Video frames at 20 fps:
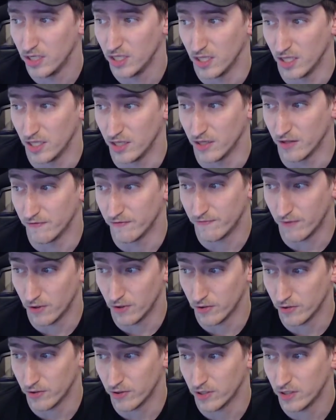leading
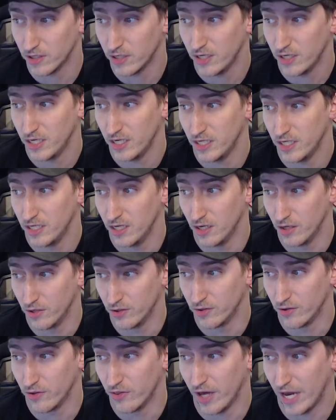further
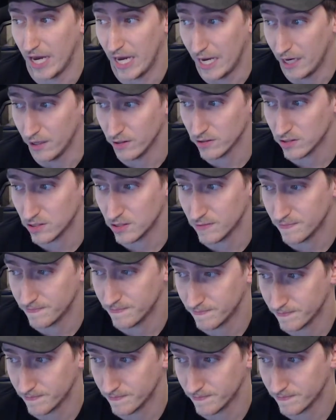under the house.